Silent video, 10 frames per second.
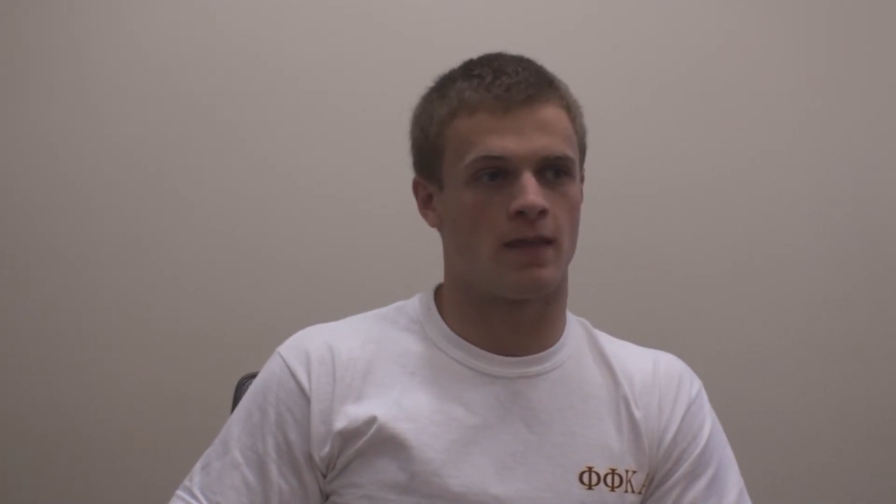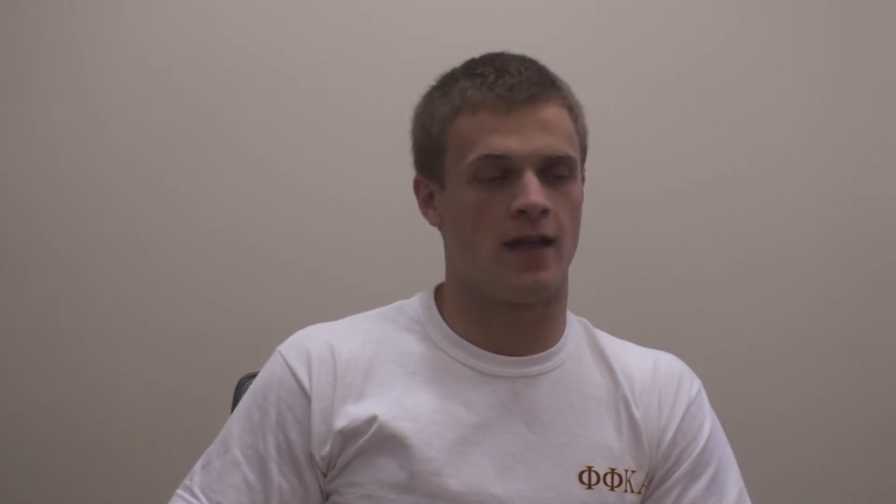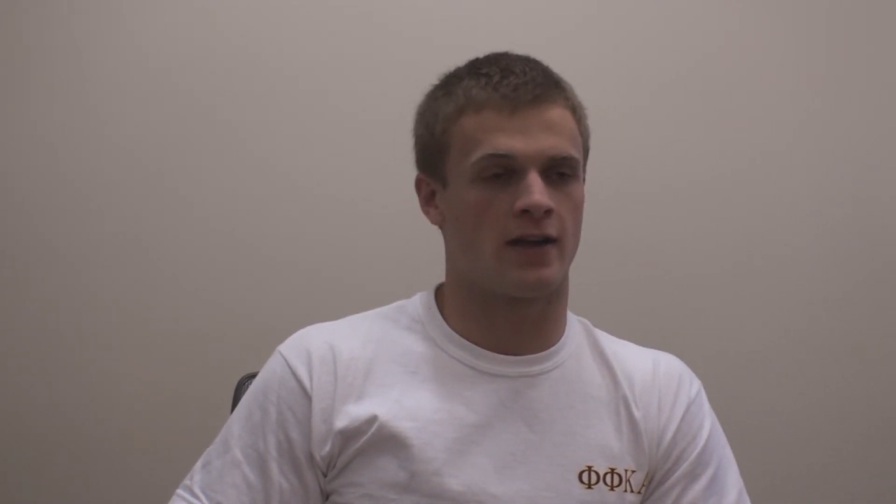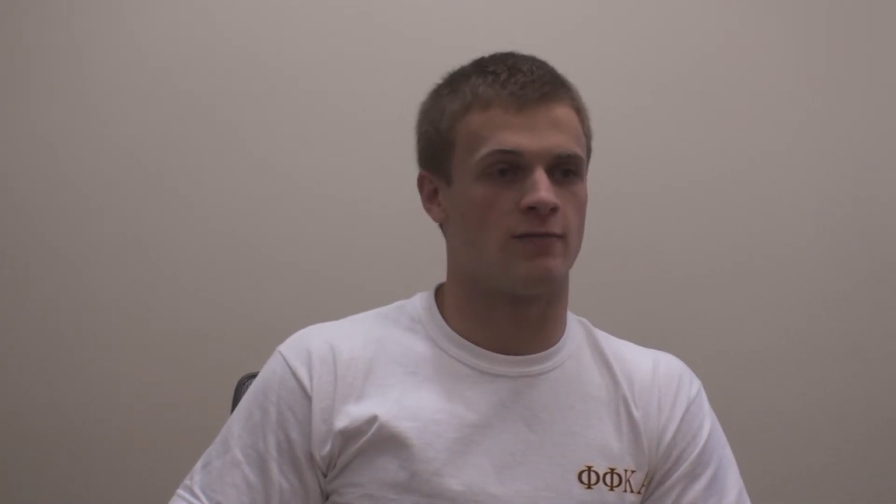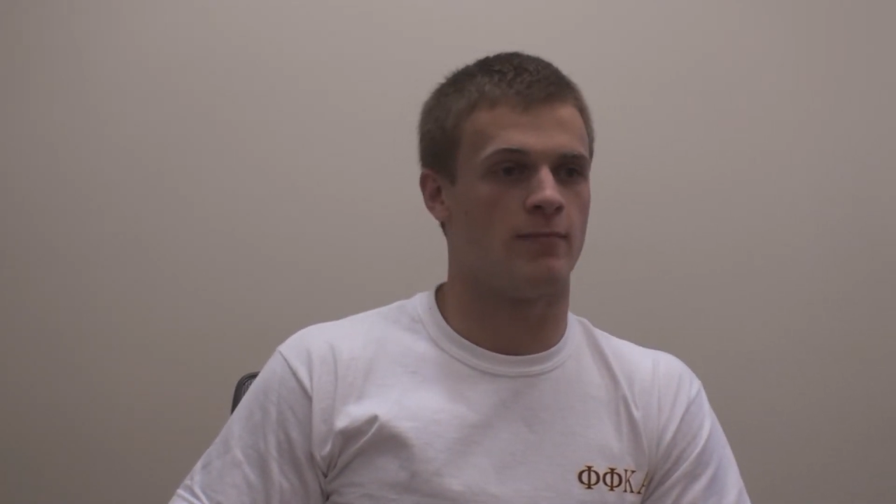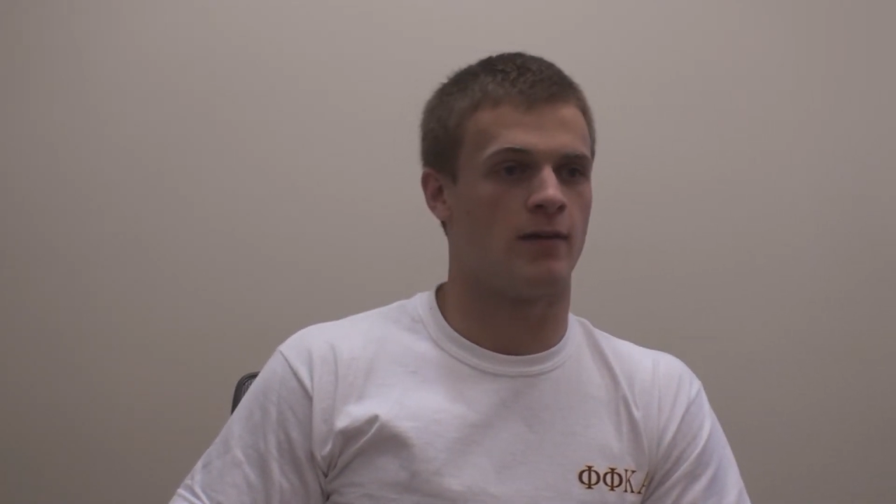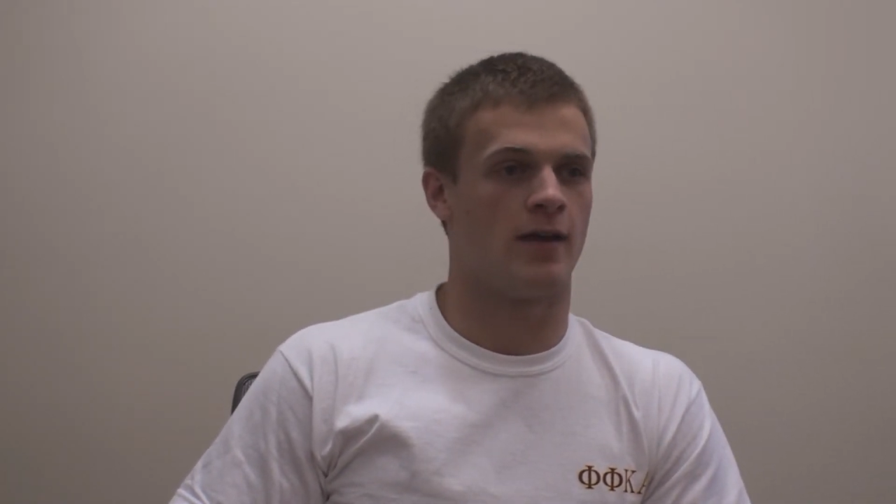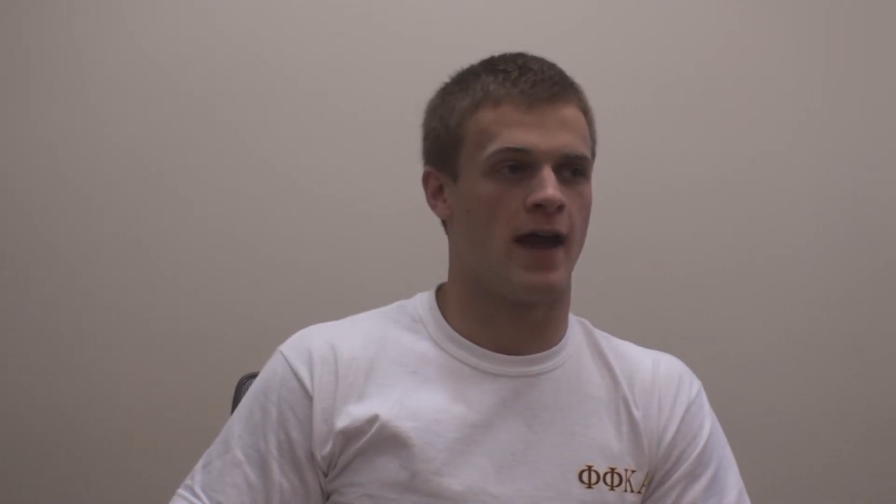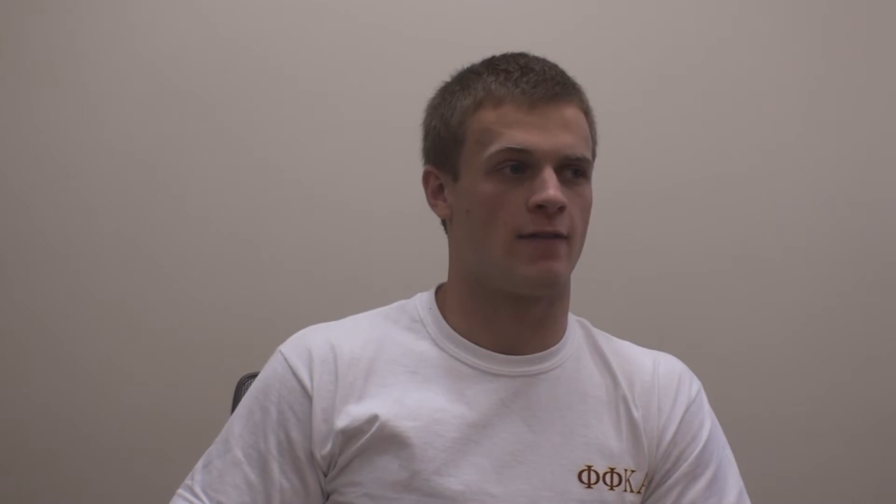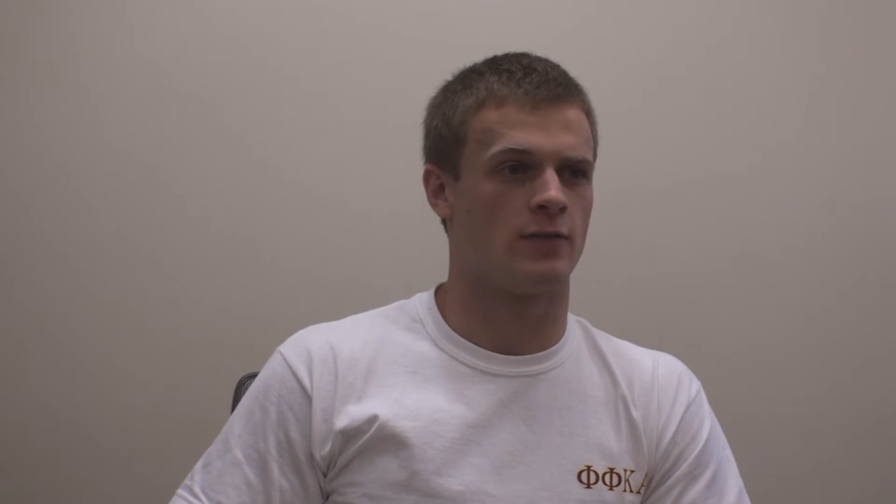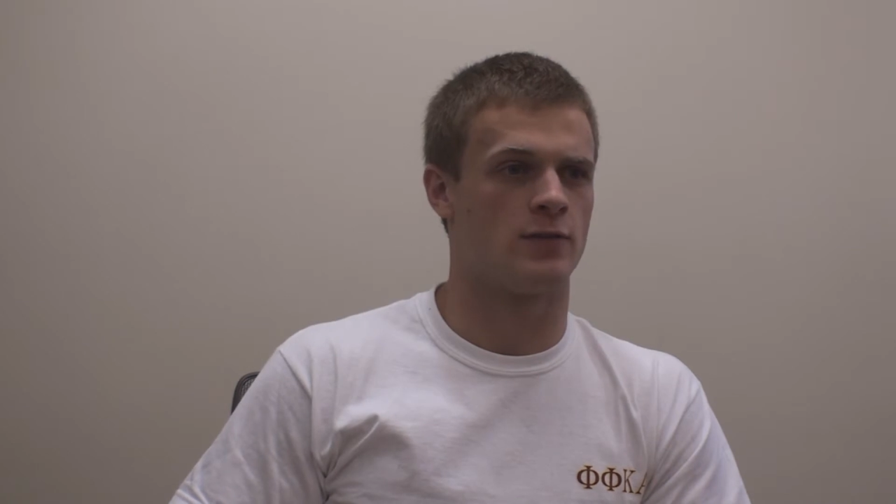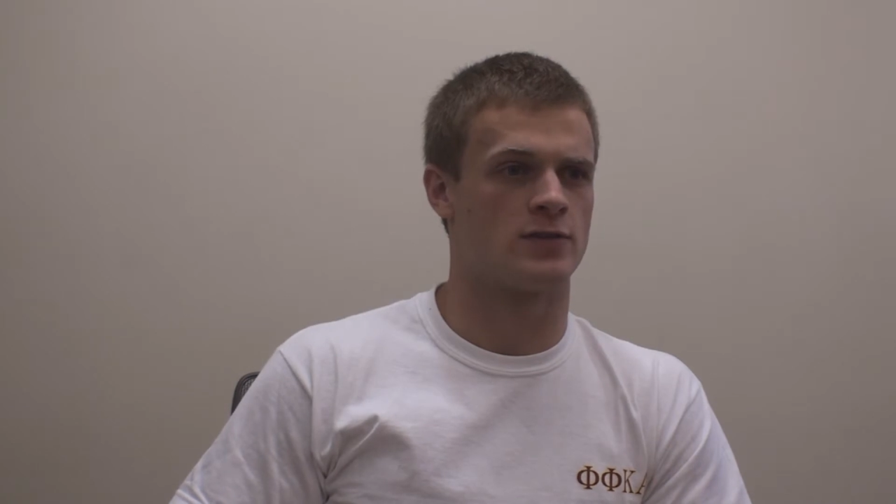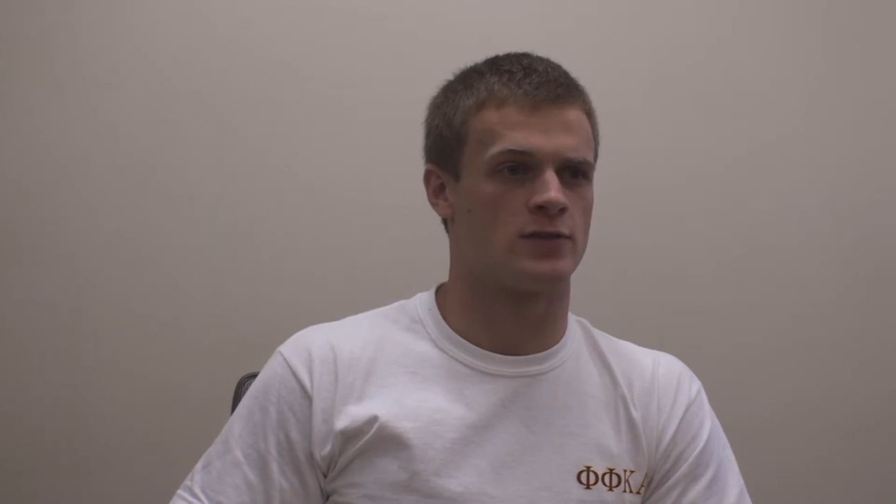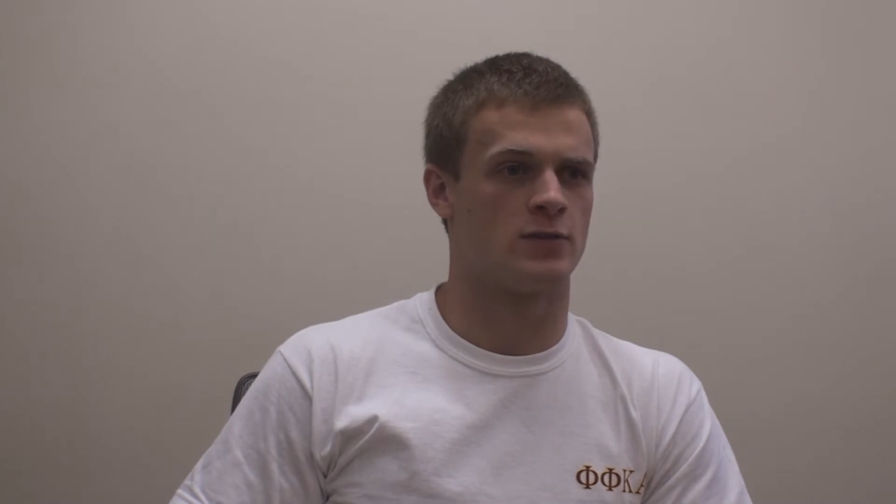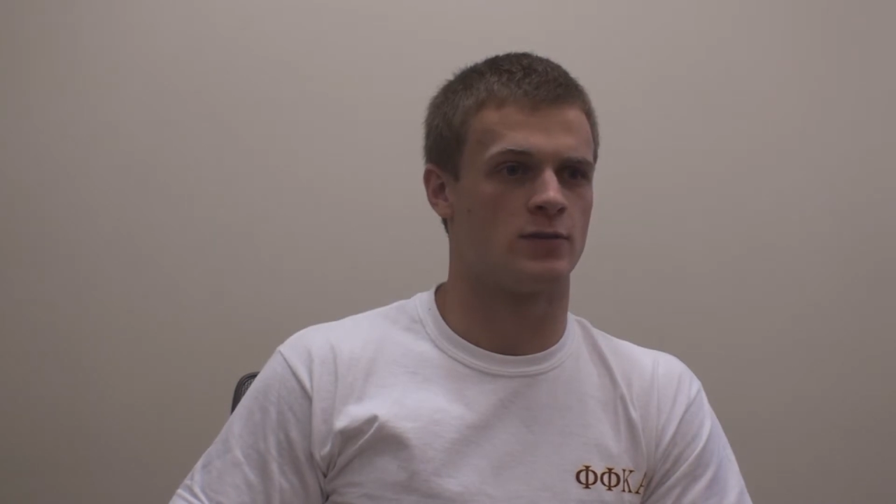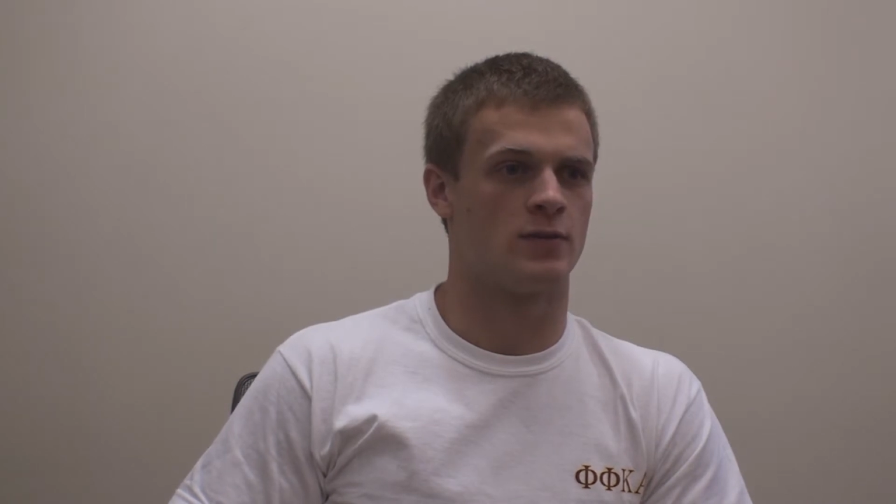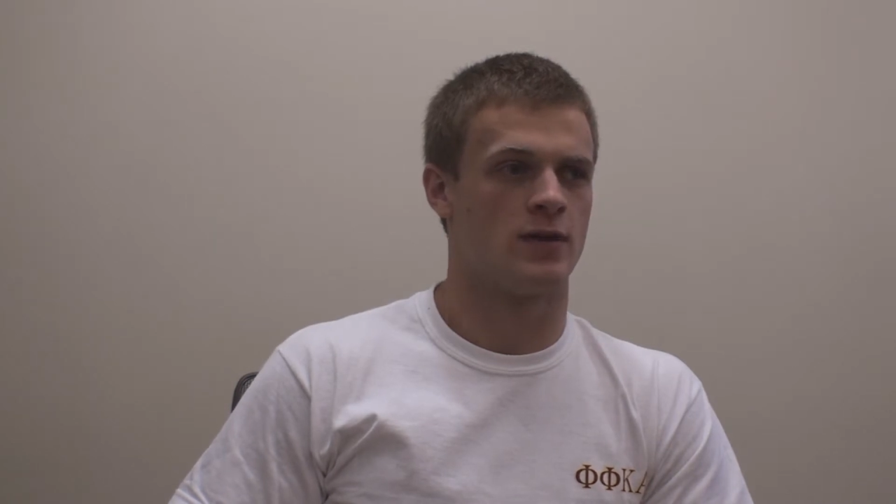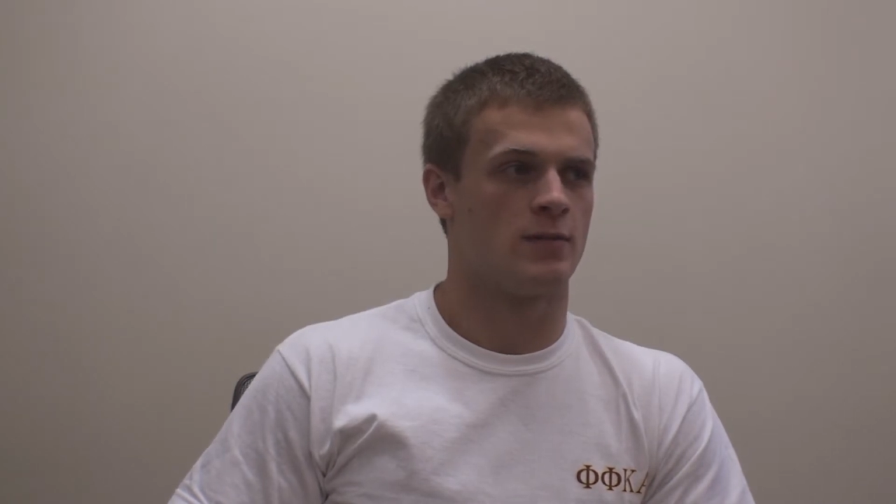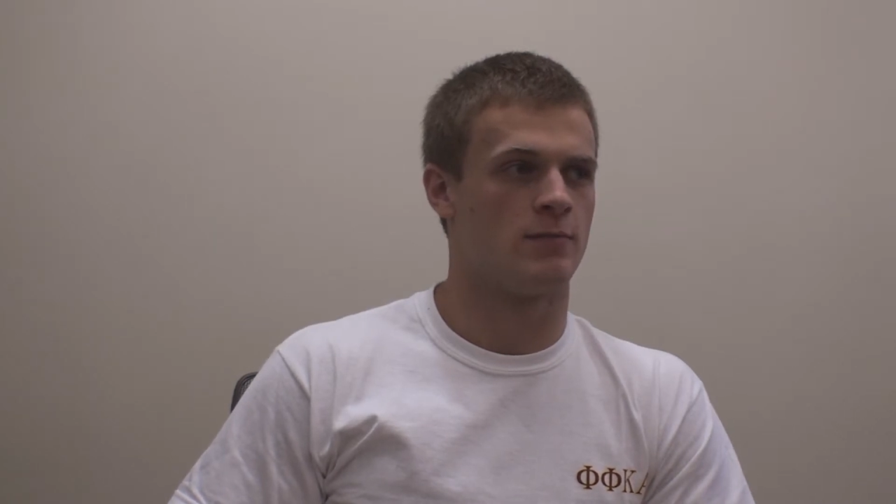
lack of avenues to